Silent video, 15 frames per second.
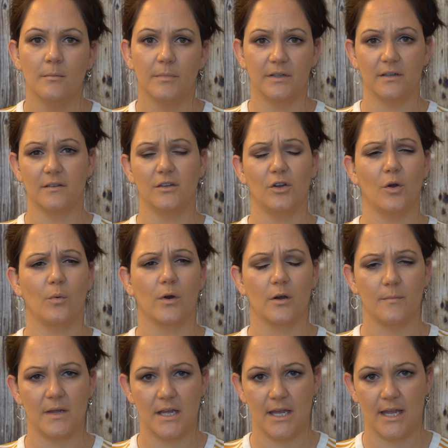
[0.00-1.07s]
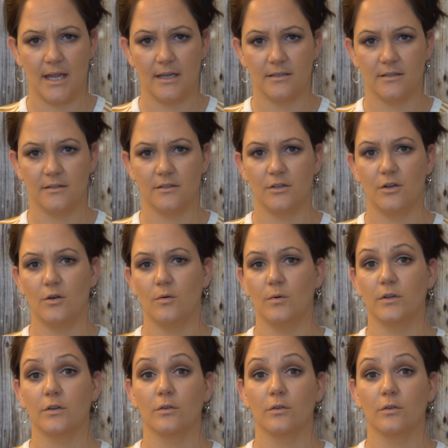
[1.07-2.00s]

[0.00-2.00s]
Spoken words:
but doesn't know where to begin, doesn't know what